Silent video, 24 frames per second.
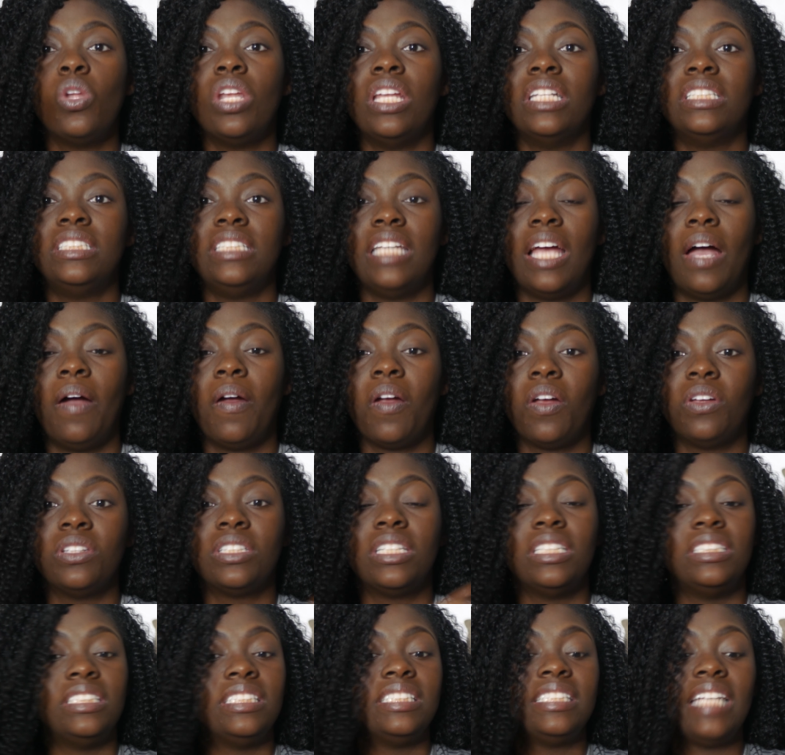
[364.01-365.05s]
Let's see how it goes,
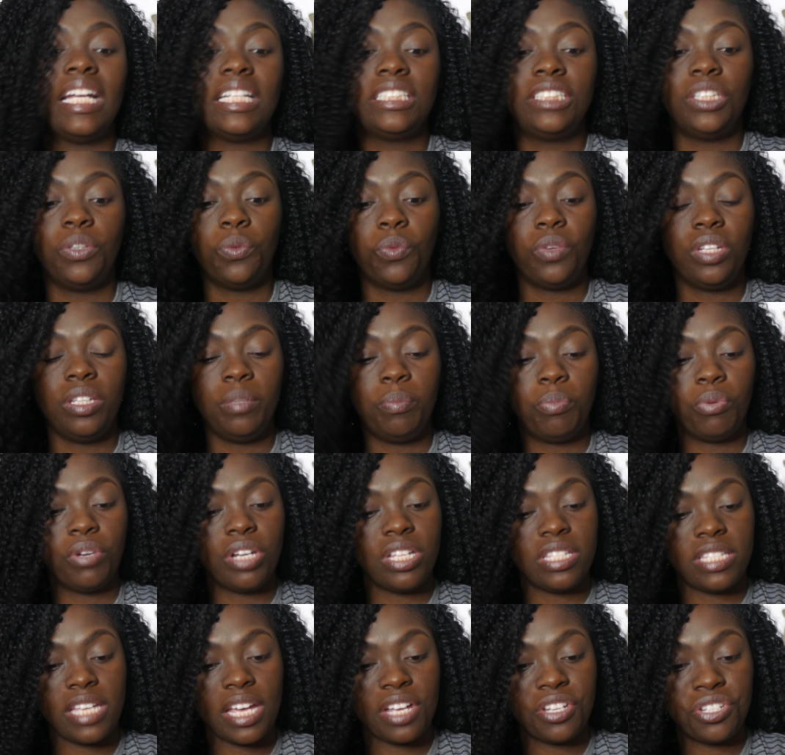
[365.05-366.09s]
because it's actually a really pretty
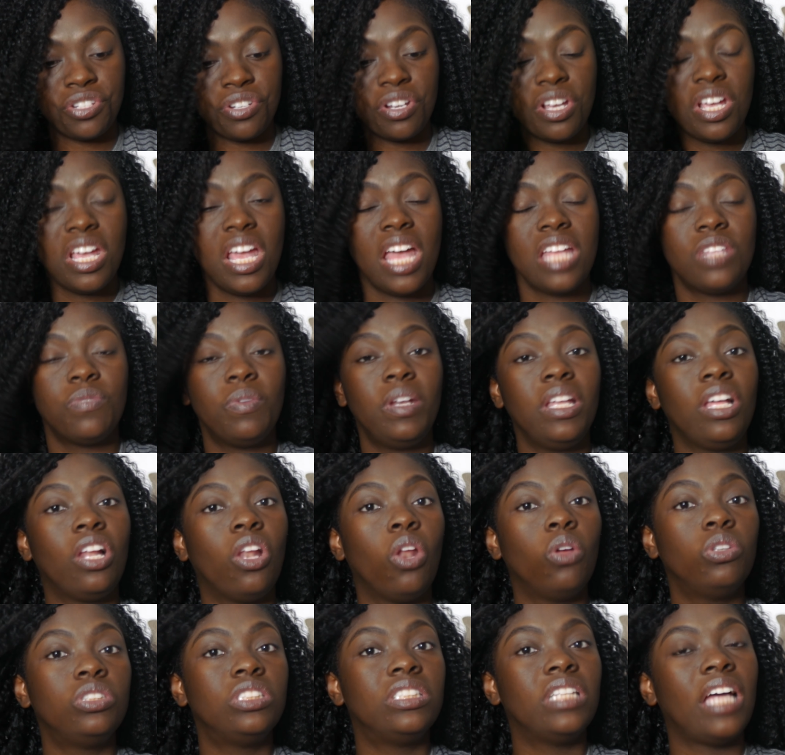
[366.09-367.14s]
texture. It's really
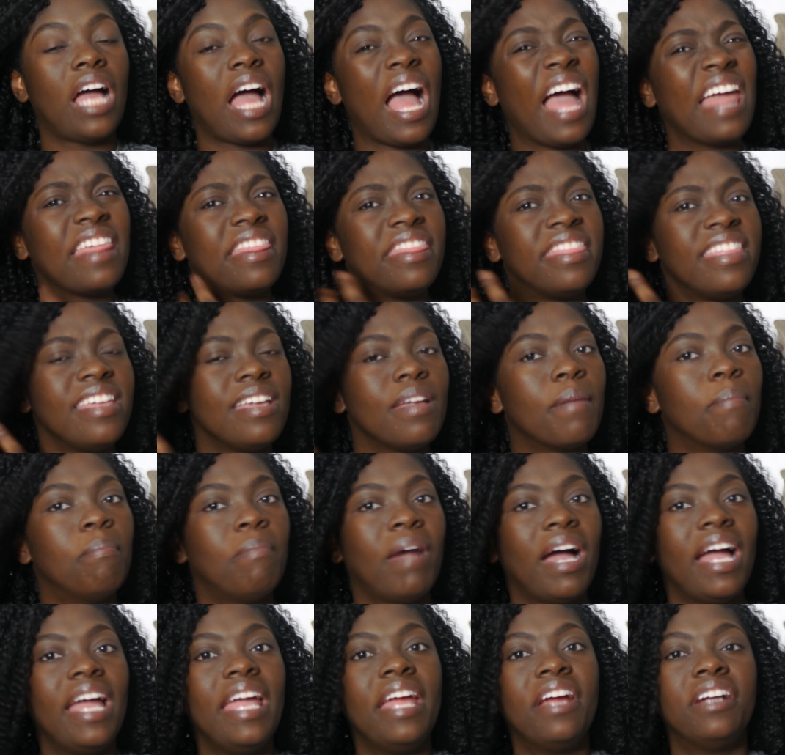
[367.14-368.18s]
close to, I think,
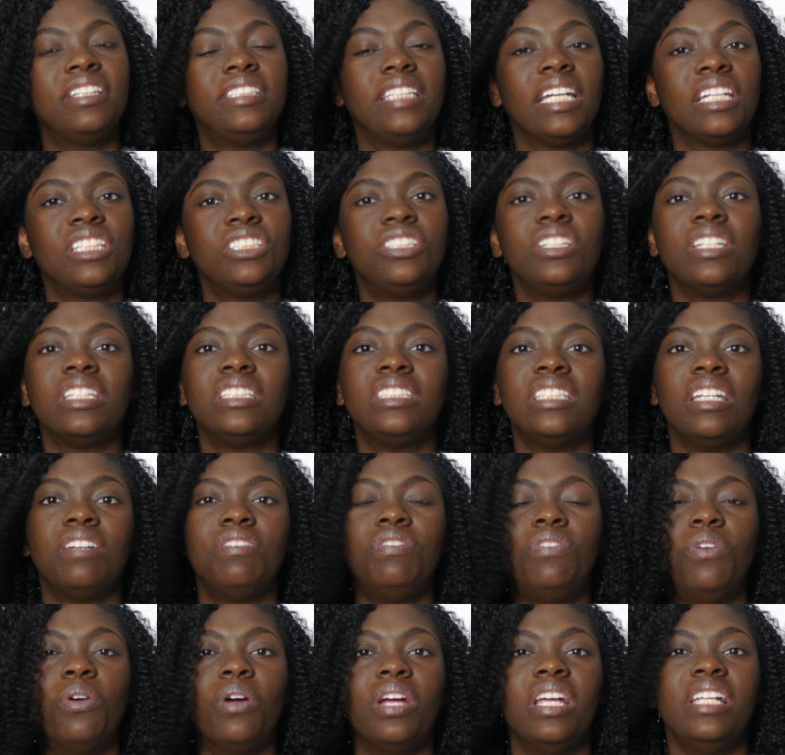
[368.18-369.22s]
my hair texture, except
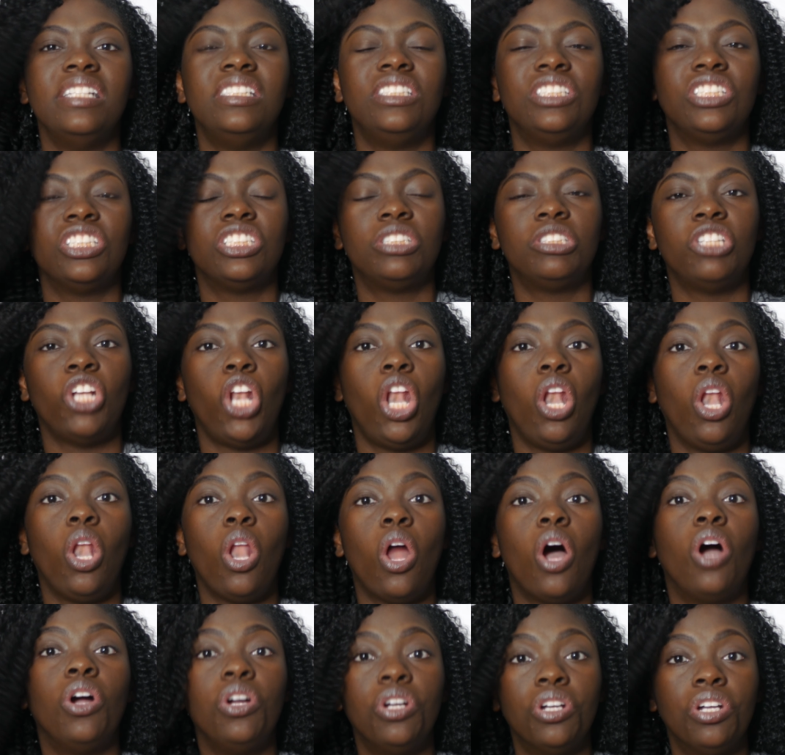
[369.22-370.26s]
for it's just
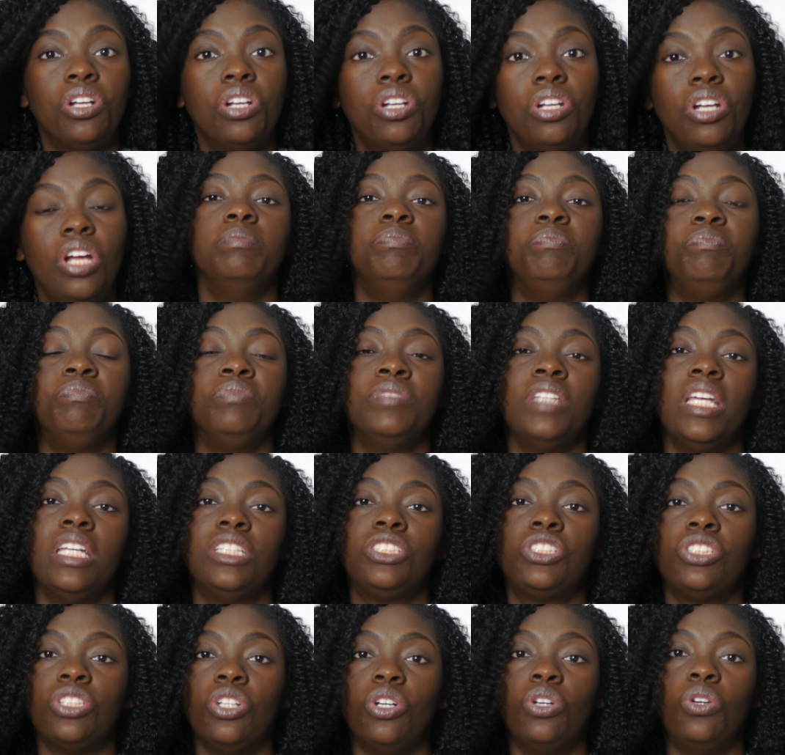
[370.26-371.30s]
longer.
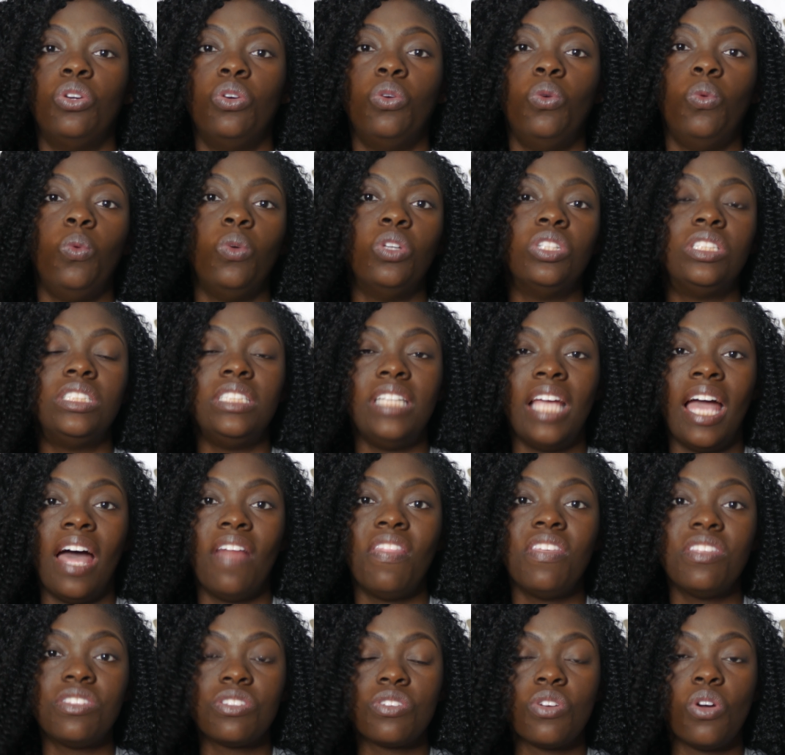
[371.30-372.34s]
So we'll see how
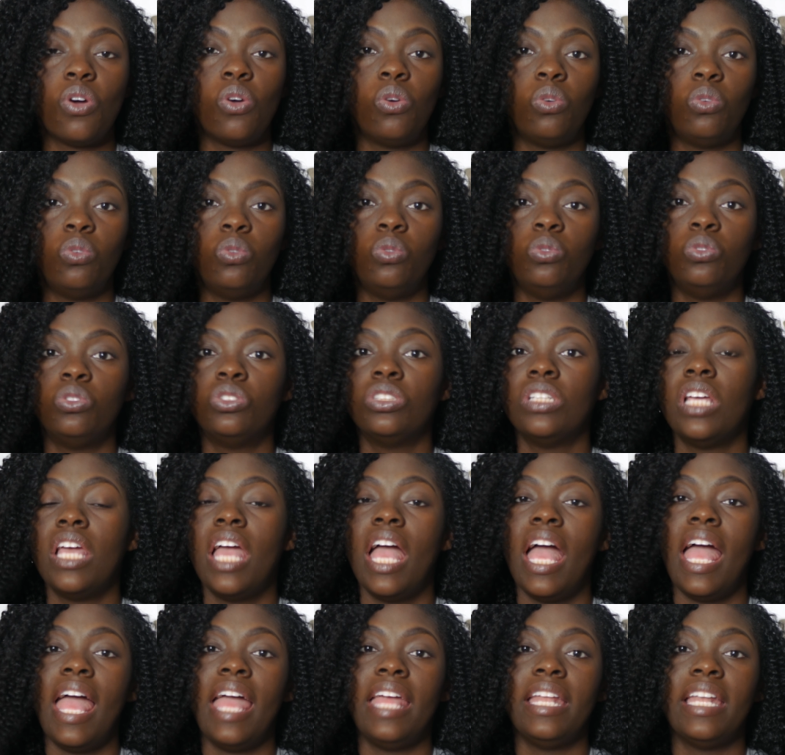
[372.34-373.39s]
this goes,
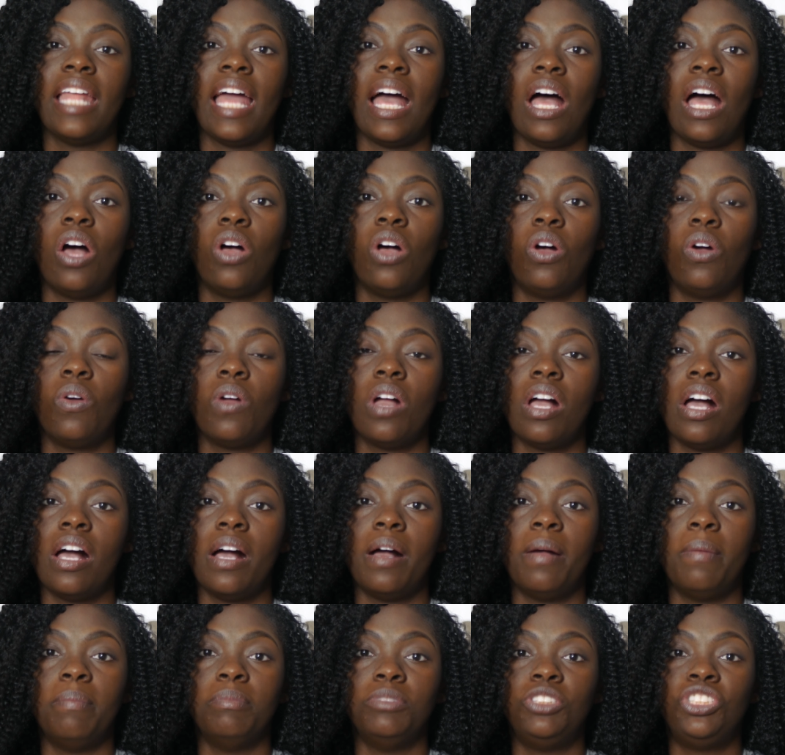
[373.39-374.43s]
and
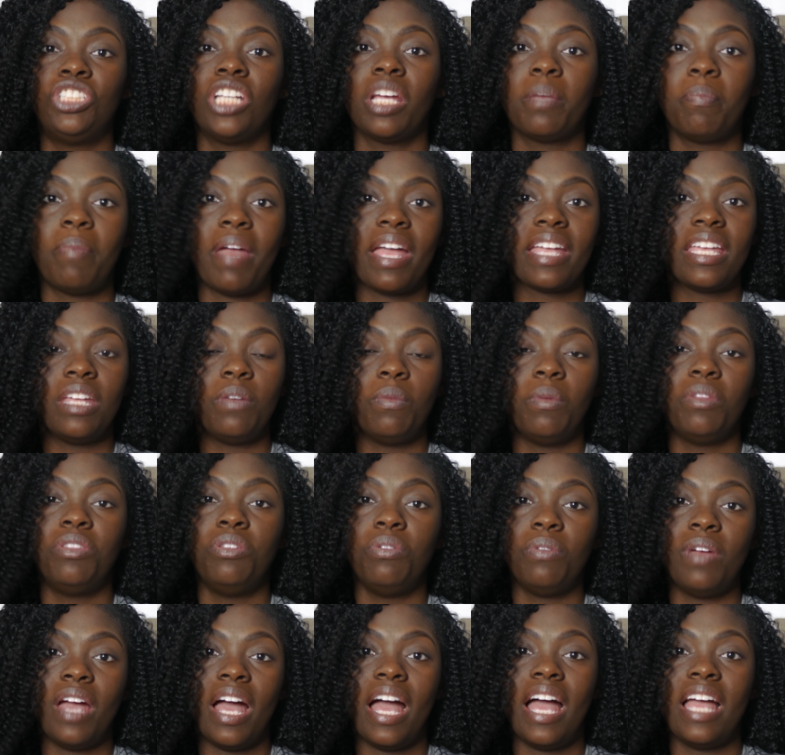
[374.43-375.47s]
I'll check back in with you
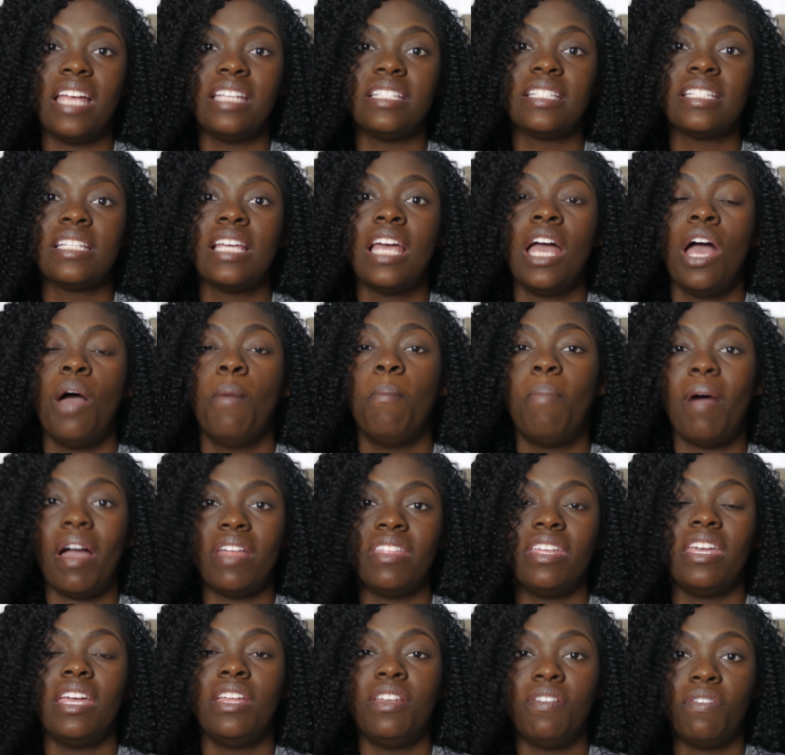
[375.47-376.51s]
guys by
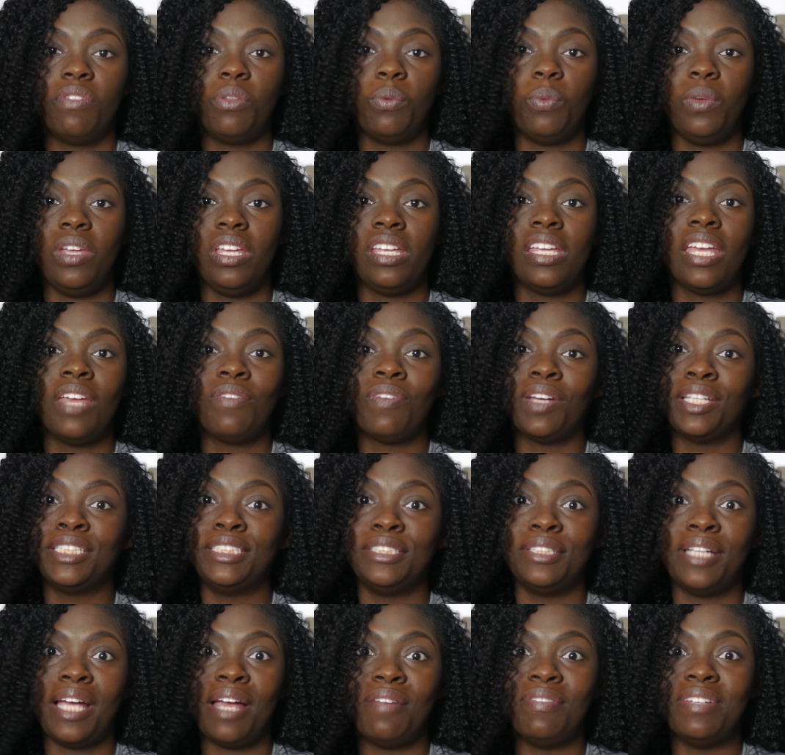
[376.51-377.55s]
the end of the week if I
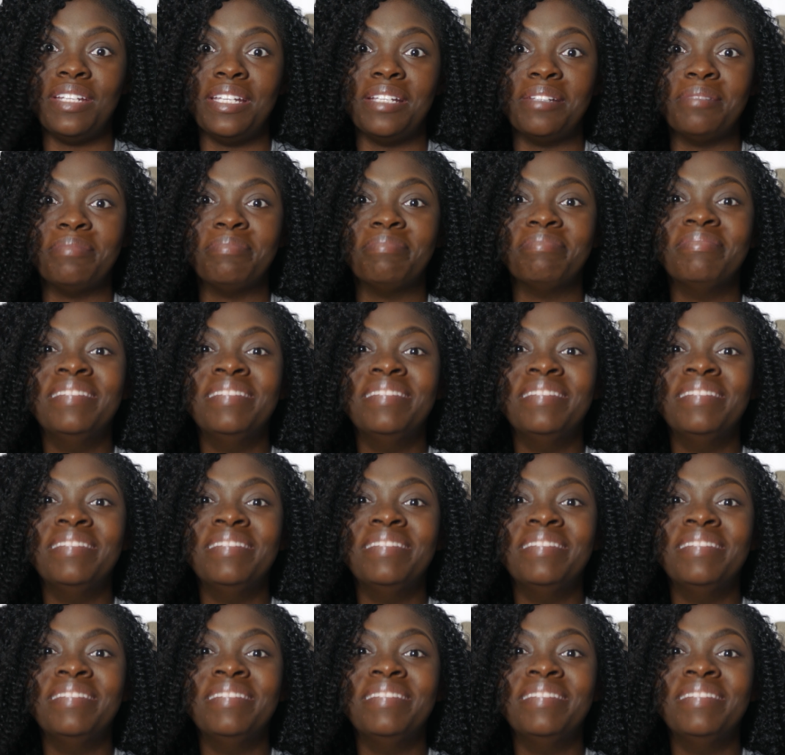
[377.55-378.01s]
still have it in.